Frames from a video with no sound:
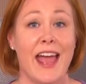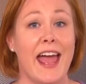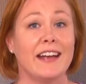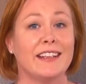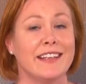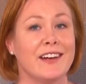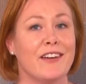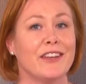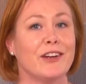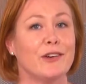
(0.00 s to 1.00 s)
and click
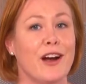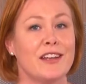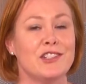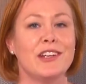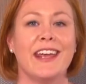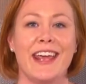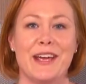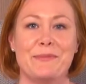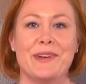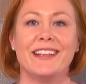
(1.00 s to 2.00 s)
on the Garage
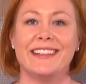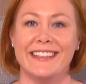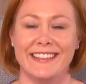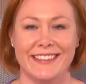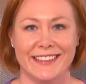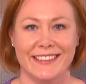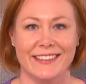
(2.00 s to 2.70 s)
Cam link.